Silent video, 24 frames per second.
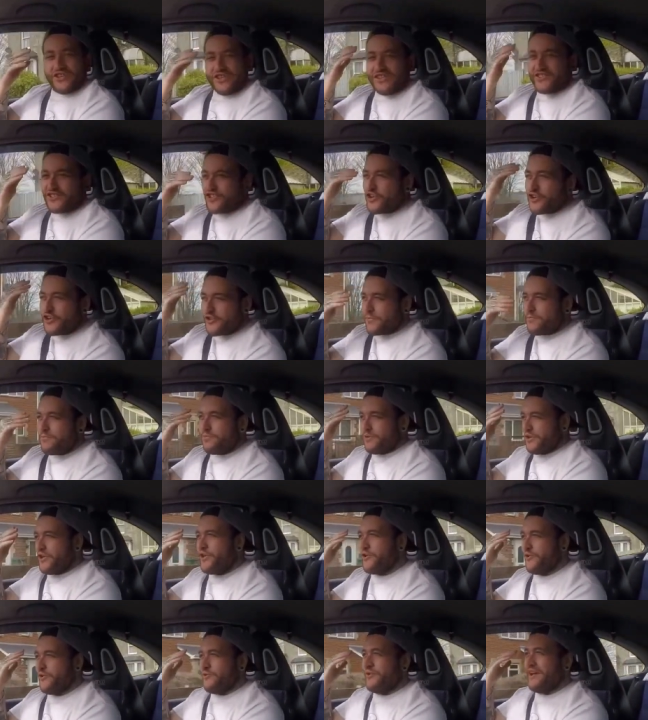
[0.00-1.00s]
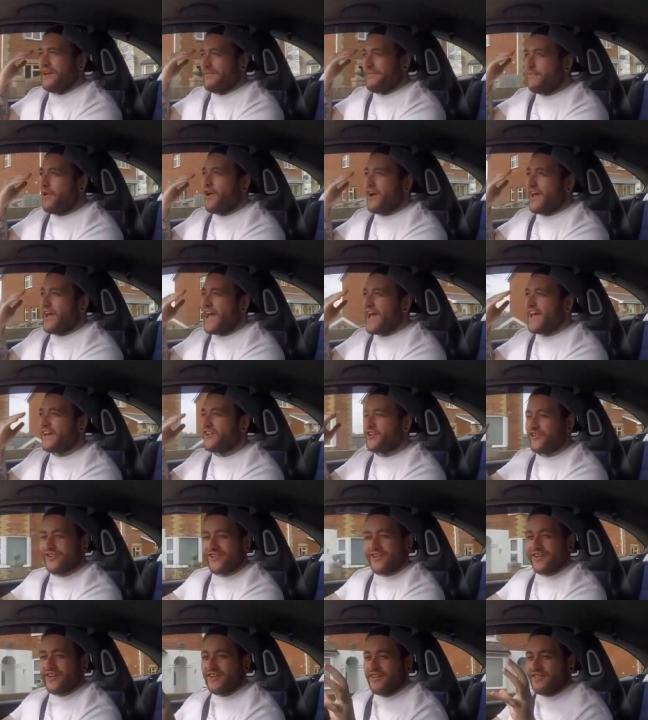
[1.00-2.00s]
To compute in my head,
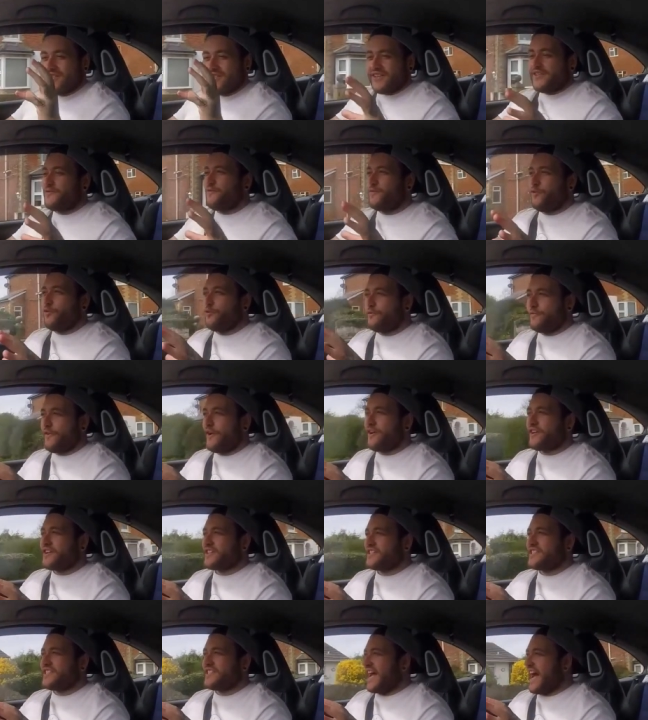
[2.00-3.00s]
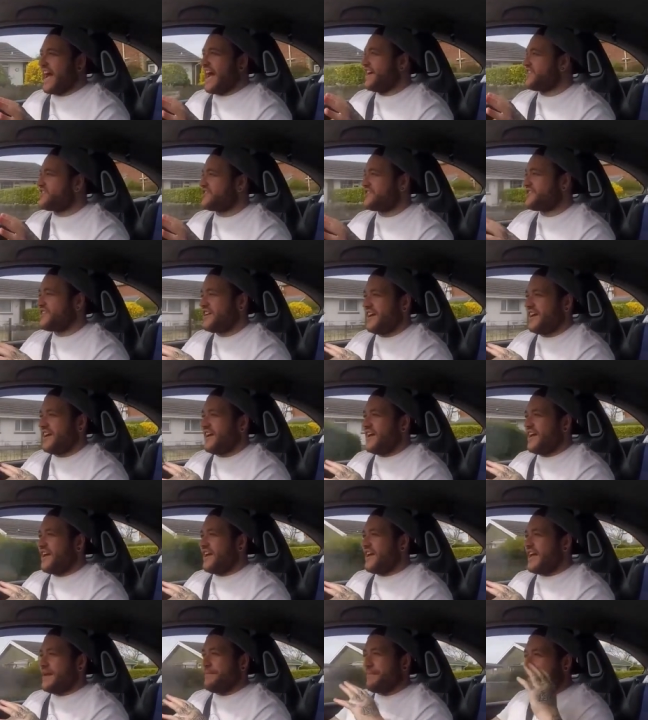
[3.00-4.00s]
looking at this Ford Focus dash,
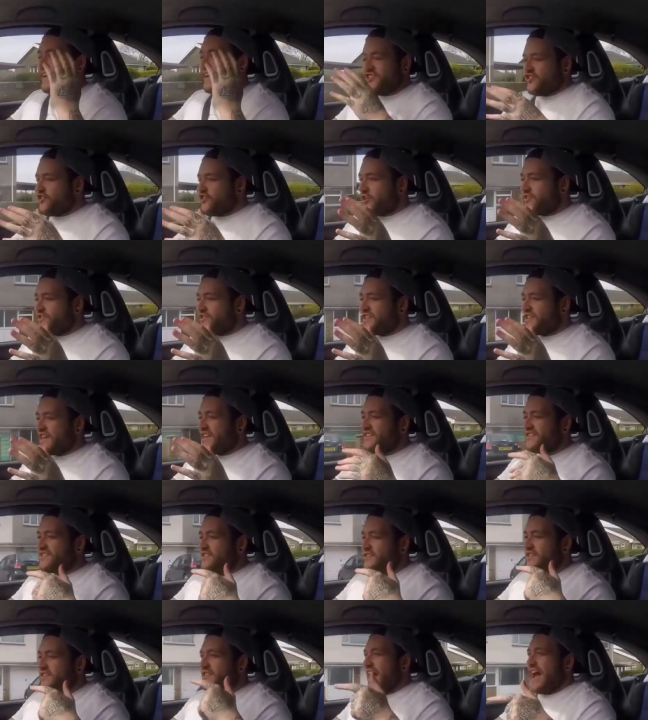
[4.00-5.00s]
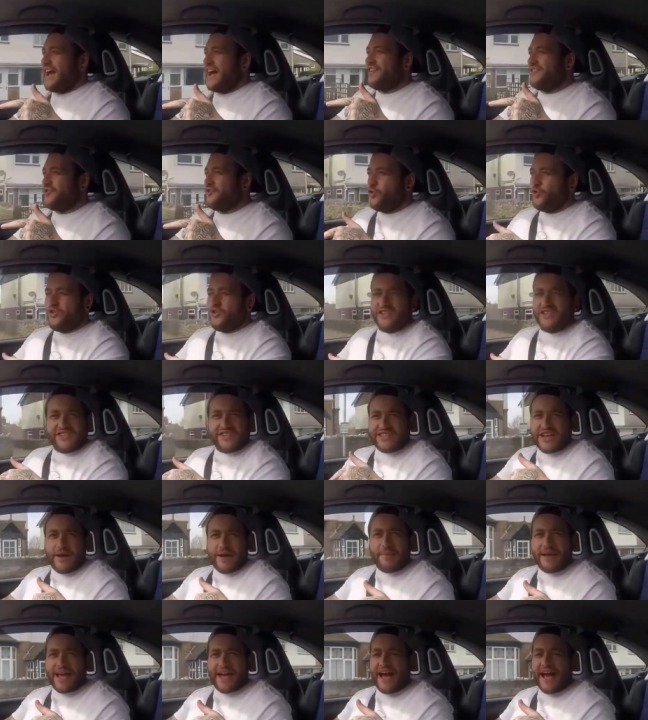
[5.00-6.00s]
it makes no sense that noise is
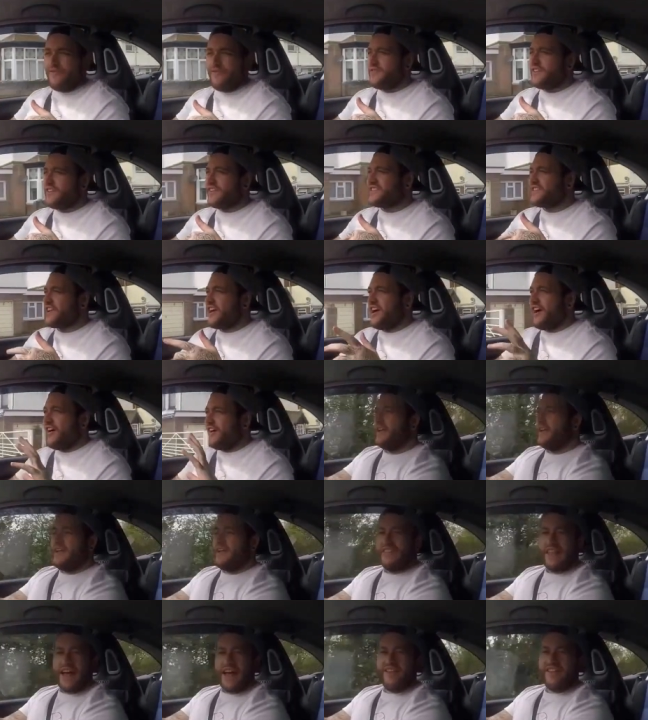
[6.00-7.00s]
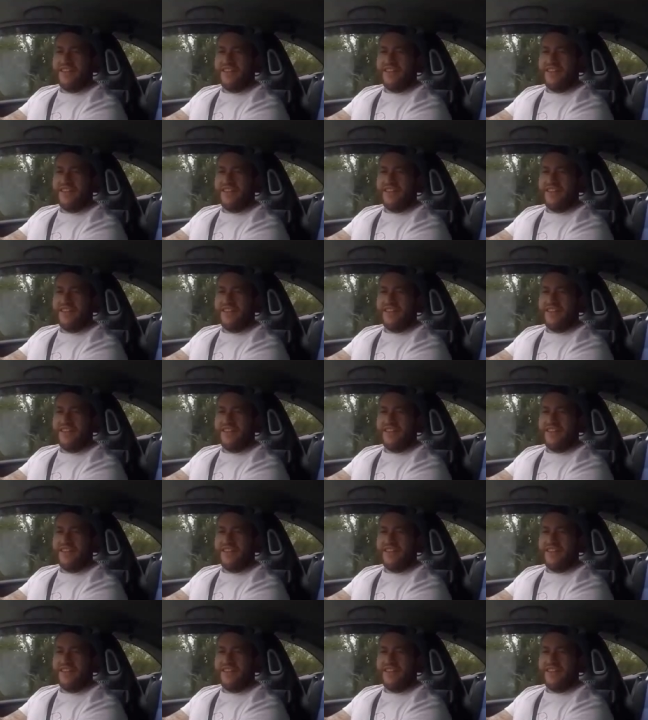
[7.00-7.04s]
coming out of this car. Now